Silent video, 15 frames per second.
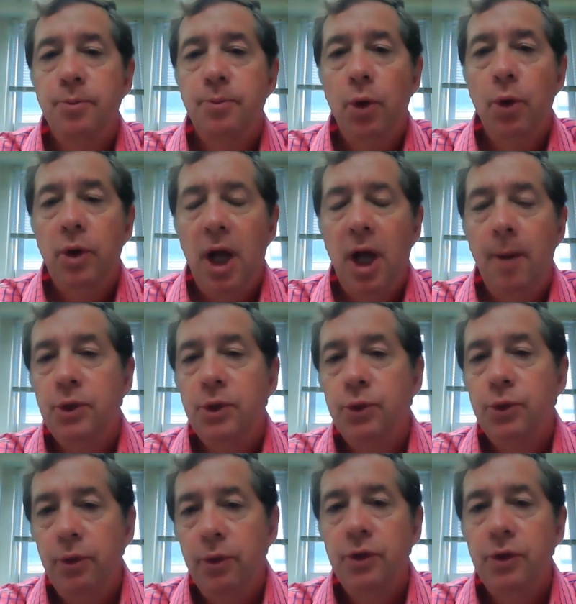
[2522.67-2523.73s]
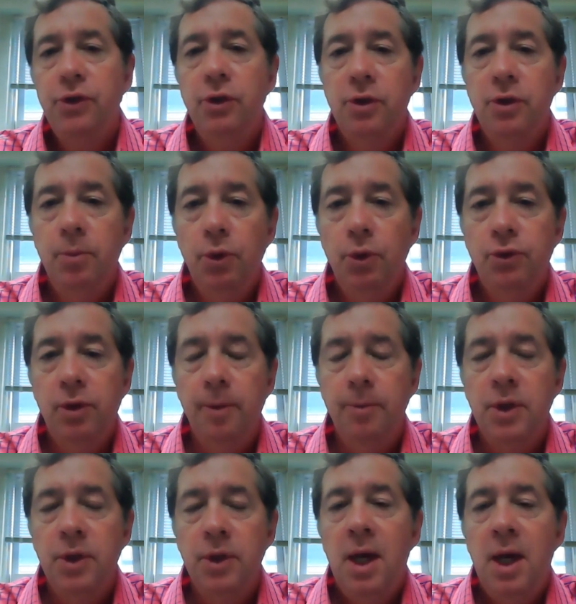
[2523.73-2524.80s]
broken out between Christians and
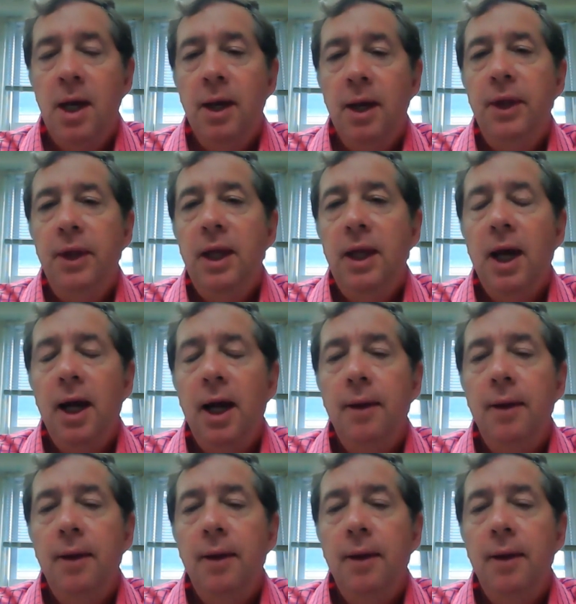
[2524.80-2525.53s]
Muslims. The